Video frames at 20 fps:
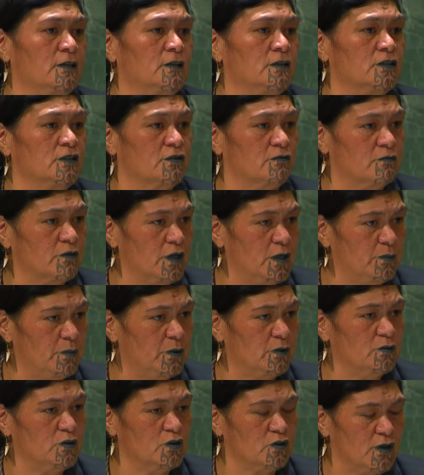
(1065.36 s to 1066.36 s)
to
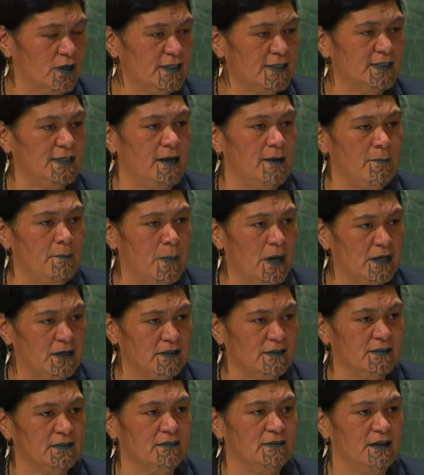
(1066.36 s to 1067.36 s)
rebuild trust
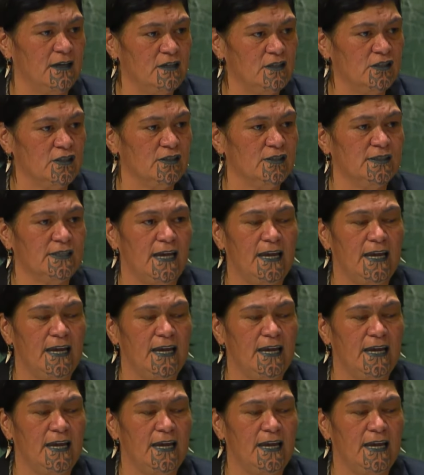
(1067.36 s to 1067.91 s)
amongst nations